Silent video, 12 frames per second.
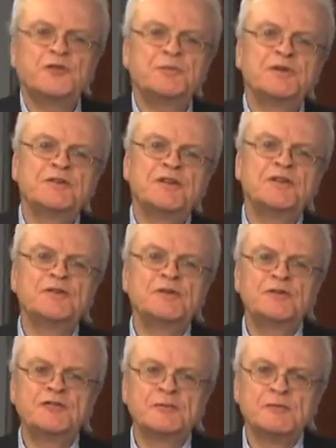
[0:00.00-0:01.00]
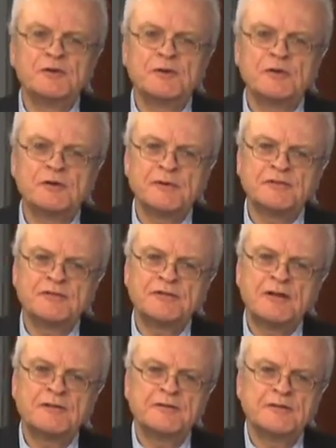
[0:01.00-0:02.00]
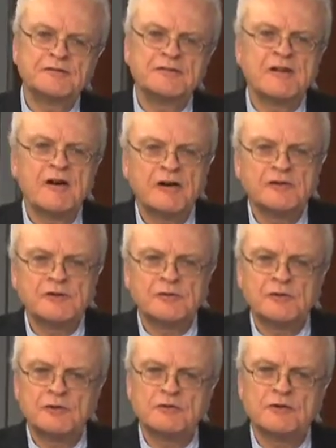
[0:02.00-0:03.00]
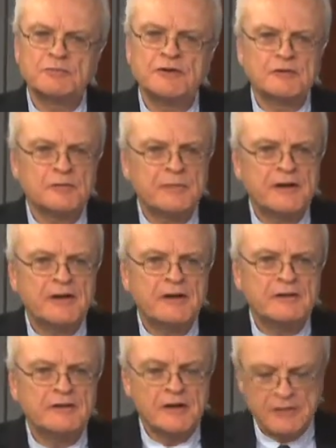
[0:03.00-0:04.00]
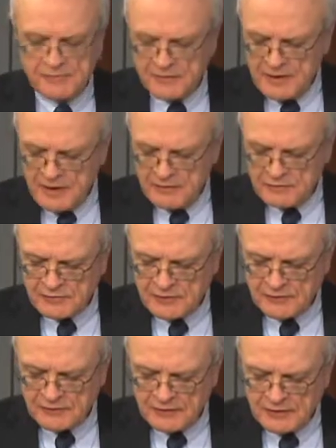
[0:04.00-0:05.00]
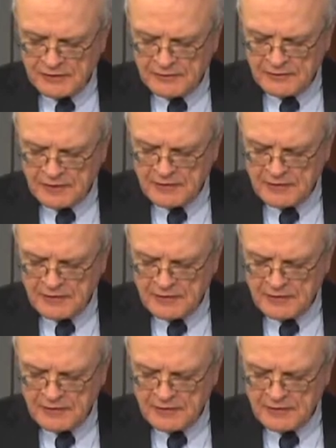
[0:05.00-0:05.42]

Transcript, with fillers: is BNN News, and we're talking about the South End Garden Tour with Peter Bowne of the trustees.